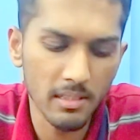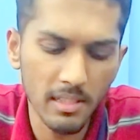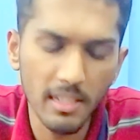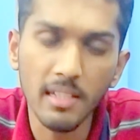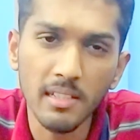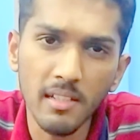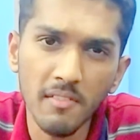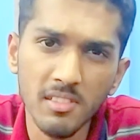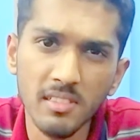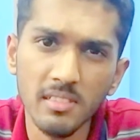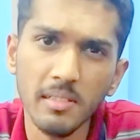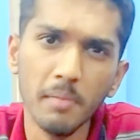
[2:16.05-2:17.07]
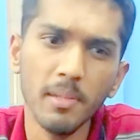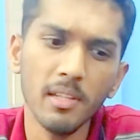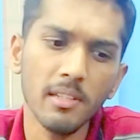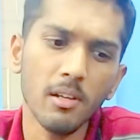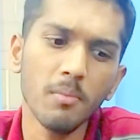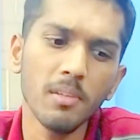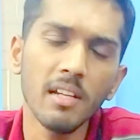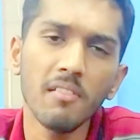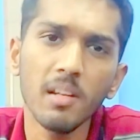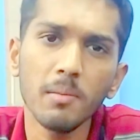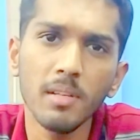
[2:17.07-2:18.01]
thing which can be commonly
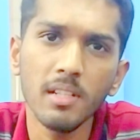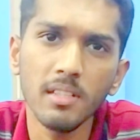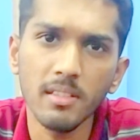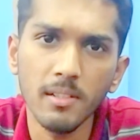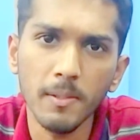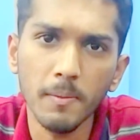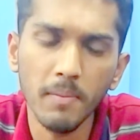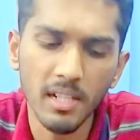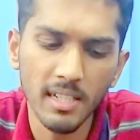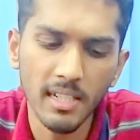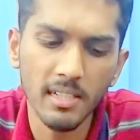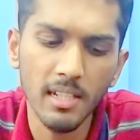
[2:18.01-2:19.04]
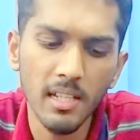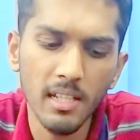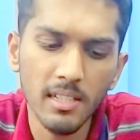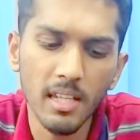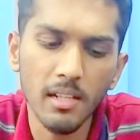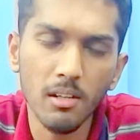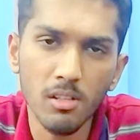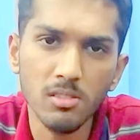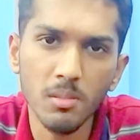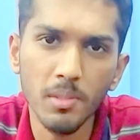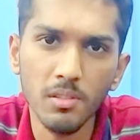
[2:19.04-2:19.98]
available in the market can
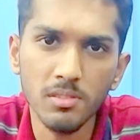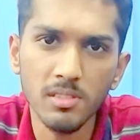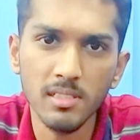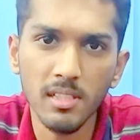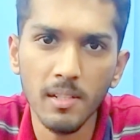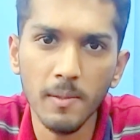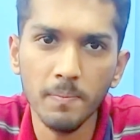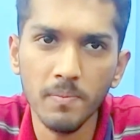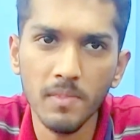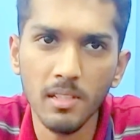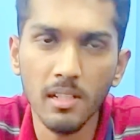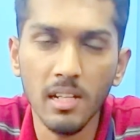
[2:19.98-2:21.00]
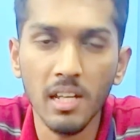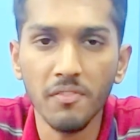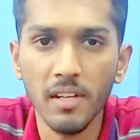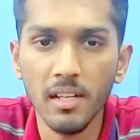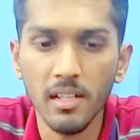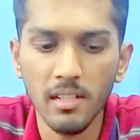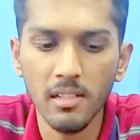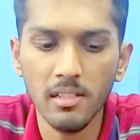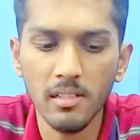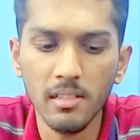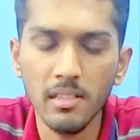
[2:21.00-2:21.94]
also be used as a LiFi
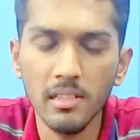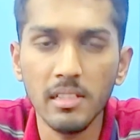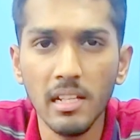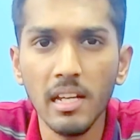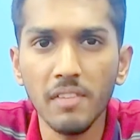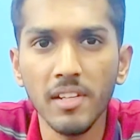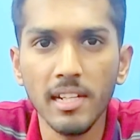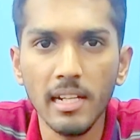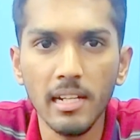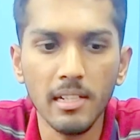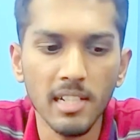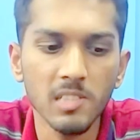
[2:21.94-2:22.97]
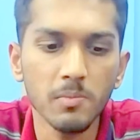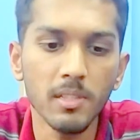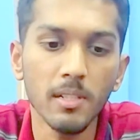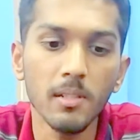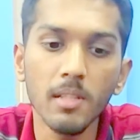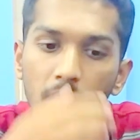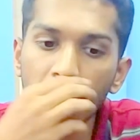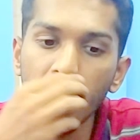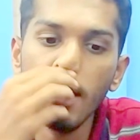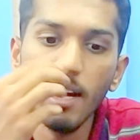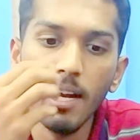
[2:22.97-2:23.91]
in a LiFi transmitter.
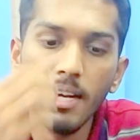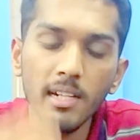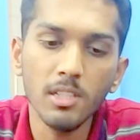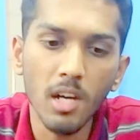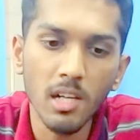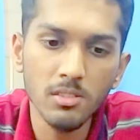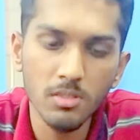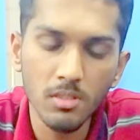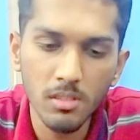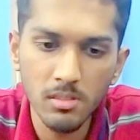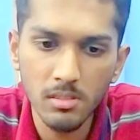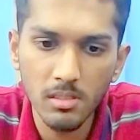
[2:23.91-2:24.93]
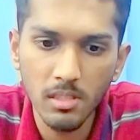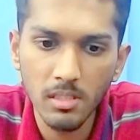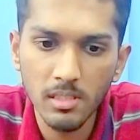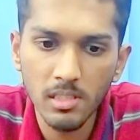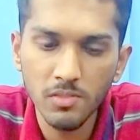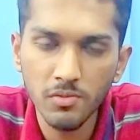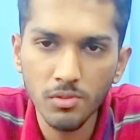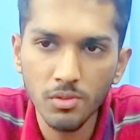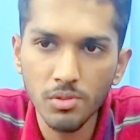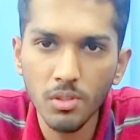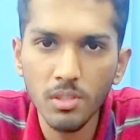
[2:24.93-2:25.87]
And a torch source is
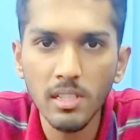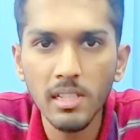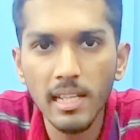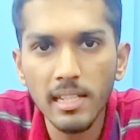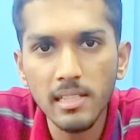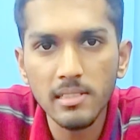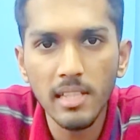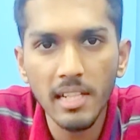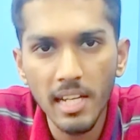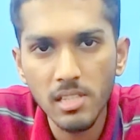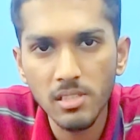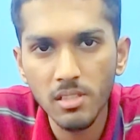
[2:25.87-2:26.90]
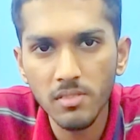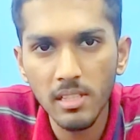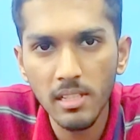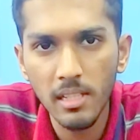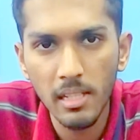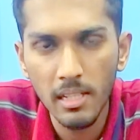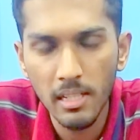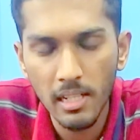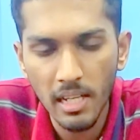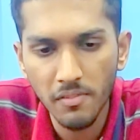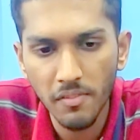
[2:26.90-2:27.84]
to show that like the range of the
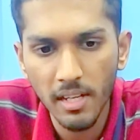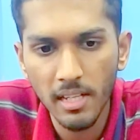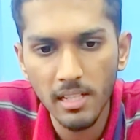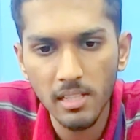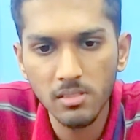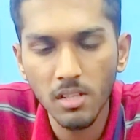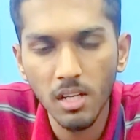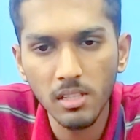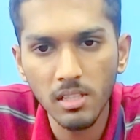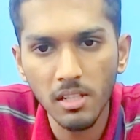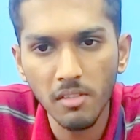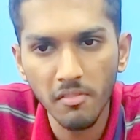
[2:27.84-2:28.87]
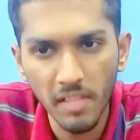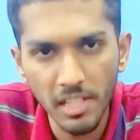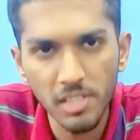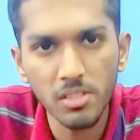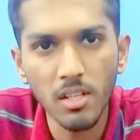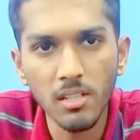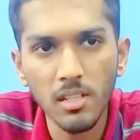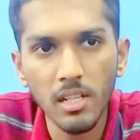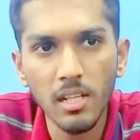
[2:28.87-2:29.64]
LiFi is not very short.